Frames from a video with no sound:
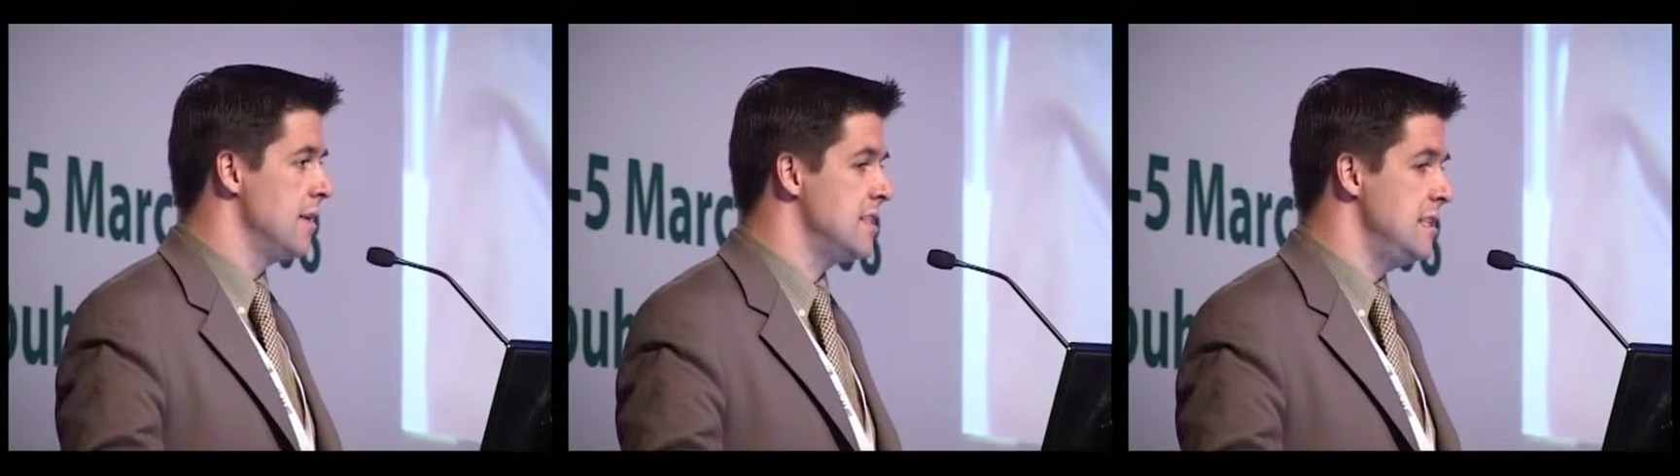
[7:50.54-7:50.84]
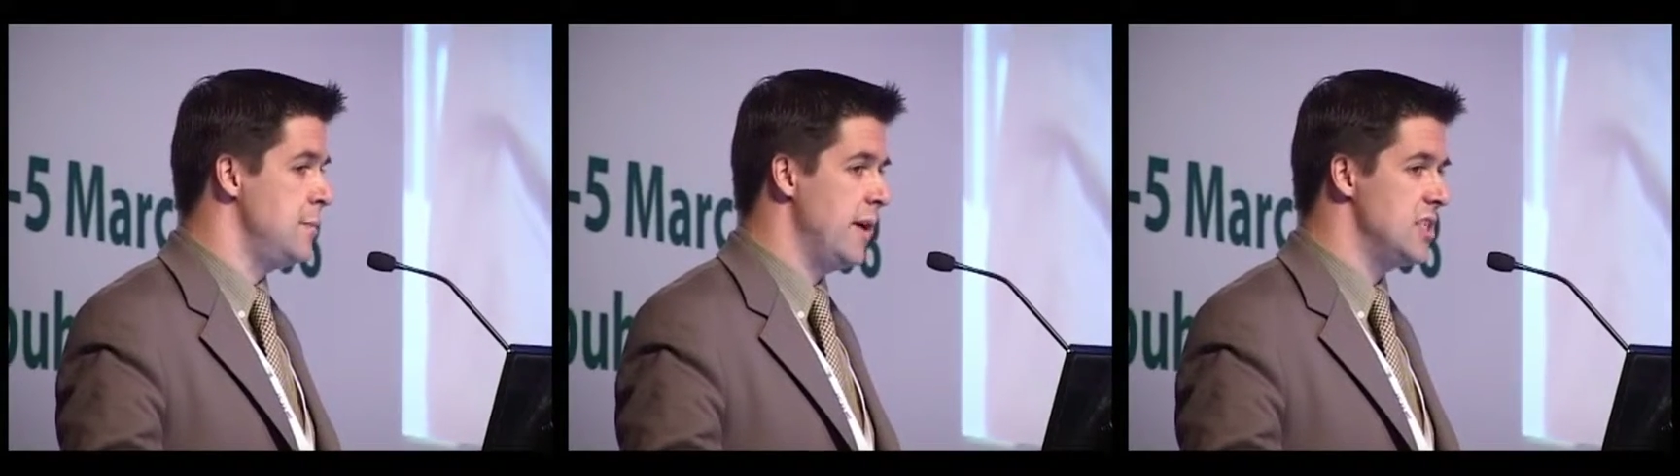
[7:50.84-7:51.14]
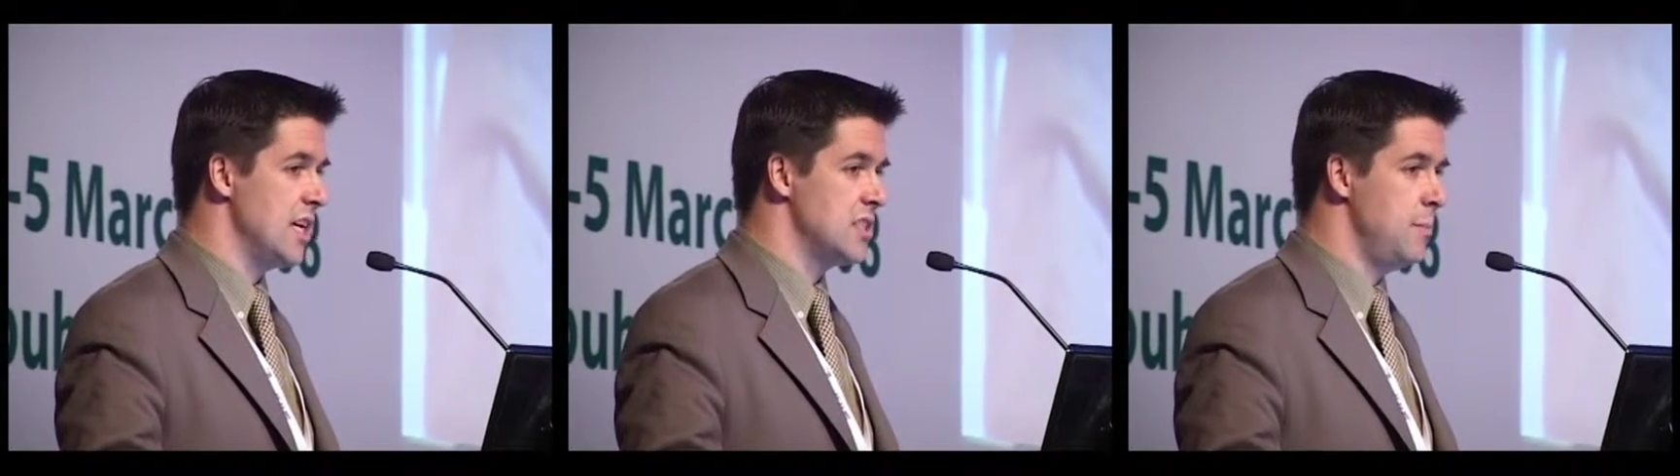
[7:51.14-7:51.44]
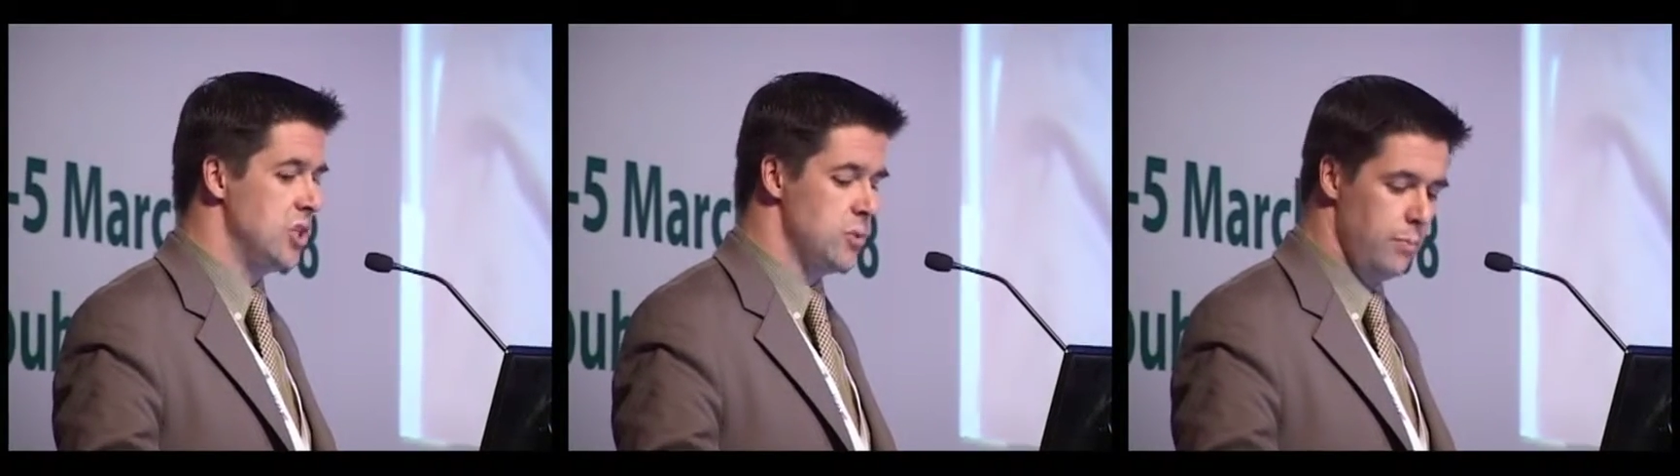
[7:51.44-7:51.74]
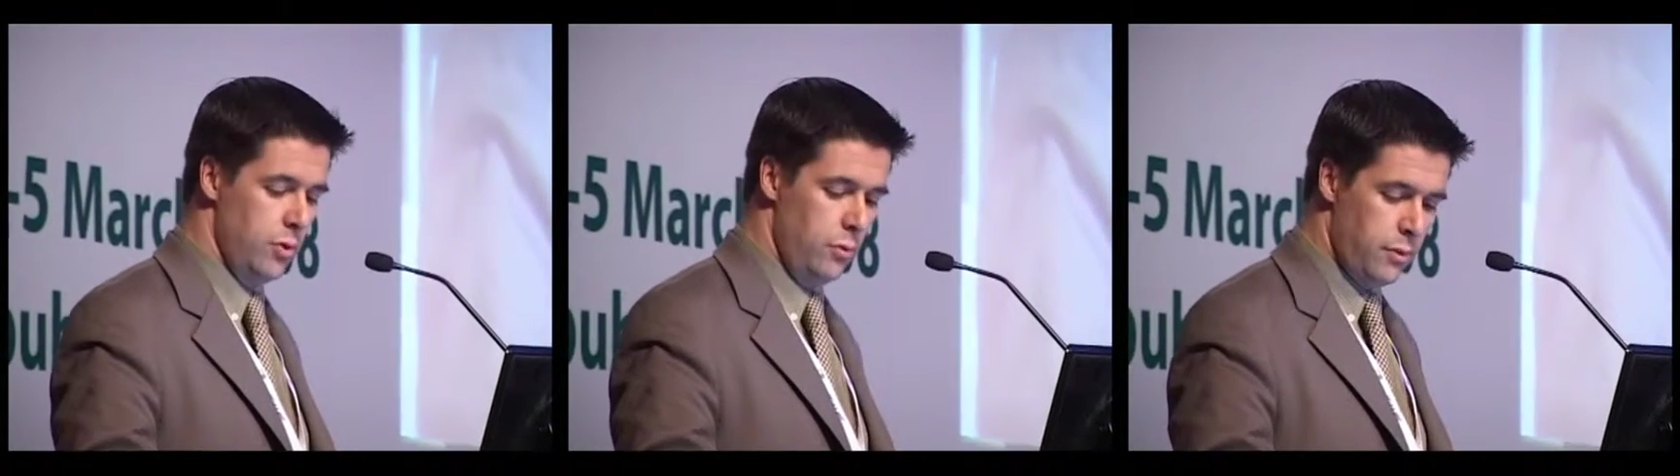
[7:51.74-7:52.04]
uh, CTBUH
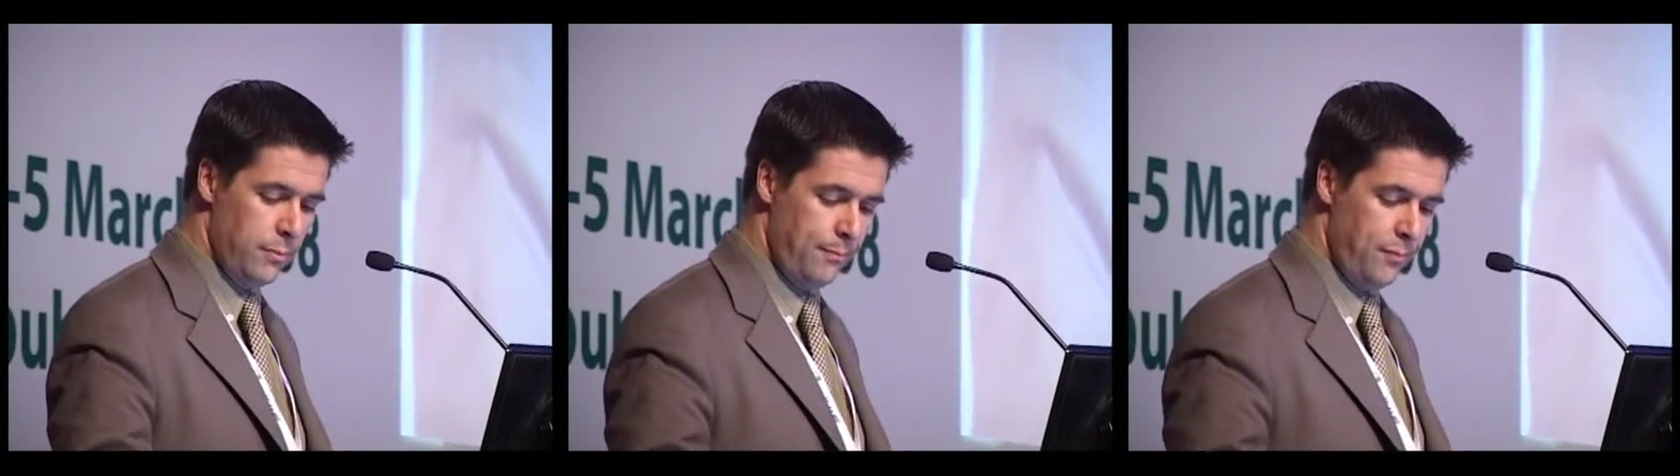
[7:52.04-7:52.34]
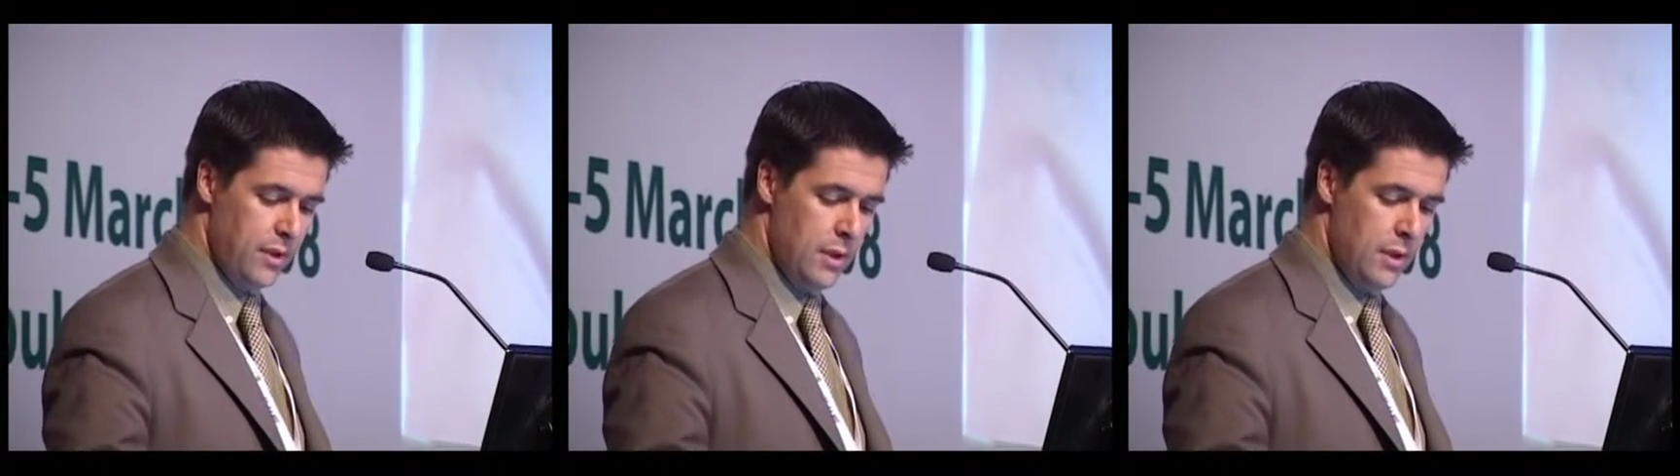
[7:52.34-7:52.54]
exhibition booth.